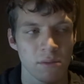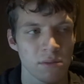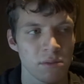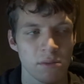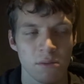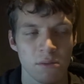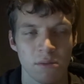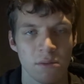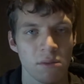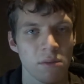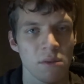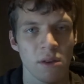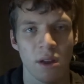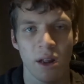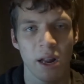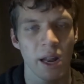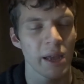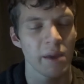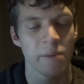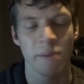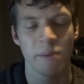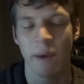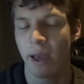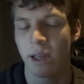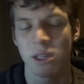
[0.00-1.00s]
clickbait
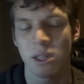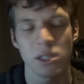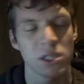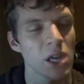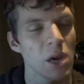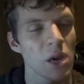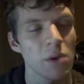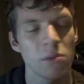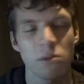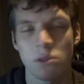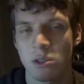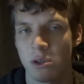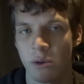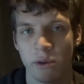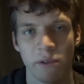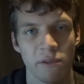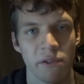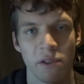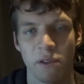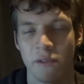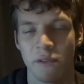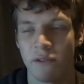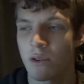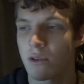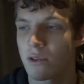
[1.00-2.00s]
and don't do it for the
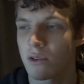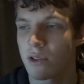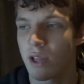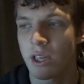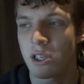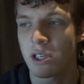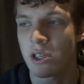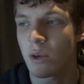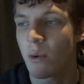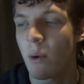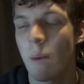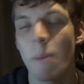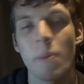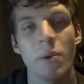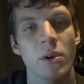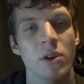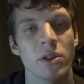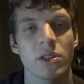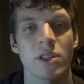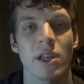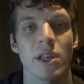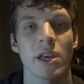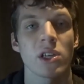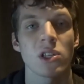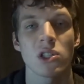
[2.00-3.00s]
views. They do it because they
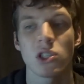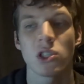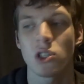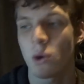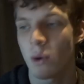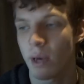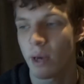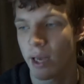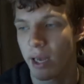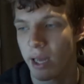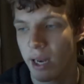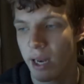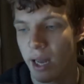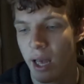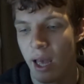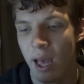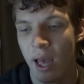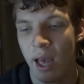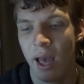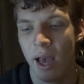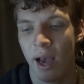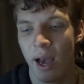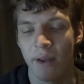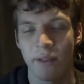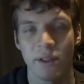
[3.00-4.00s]
enjoy it,
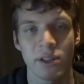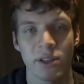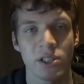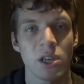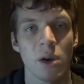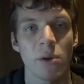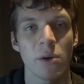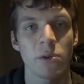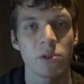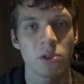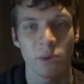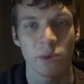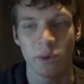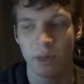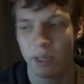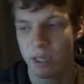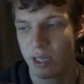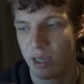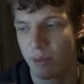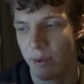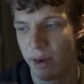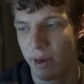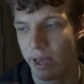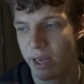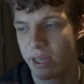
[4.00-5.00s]
and they don't do it because of the money.
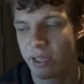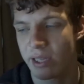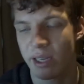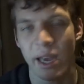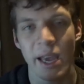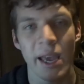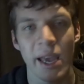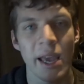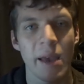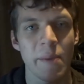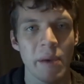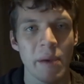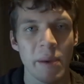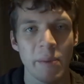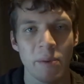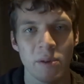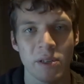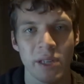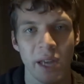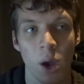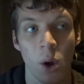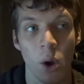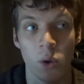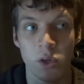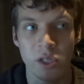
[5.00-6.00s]
Because I hear people say, oh,
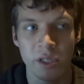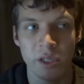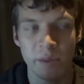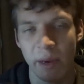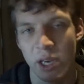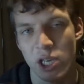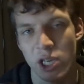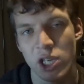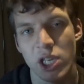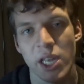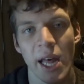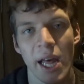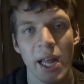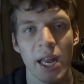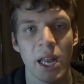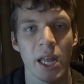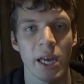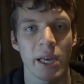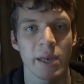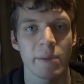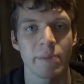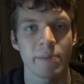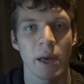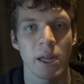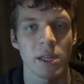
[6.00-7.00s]
smash that like
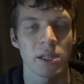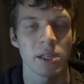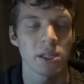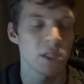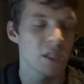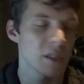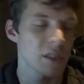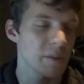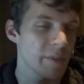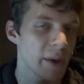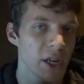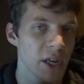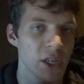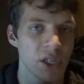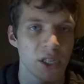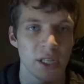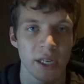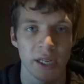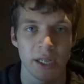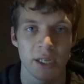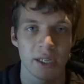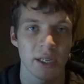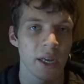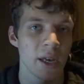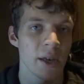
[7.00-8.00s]
button, smash this.
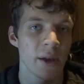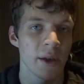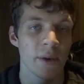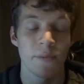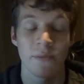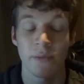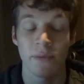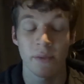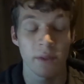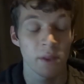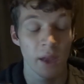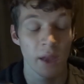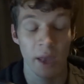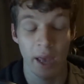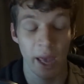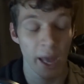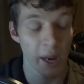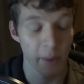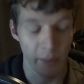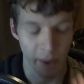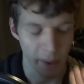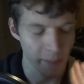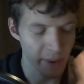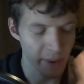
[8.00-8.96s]
Anyway, I'm getting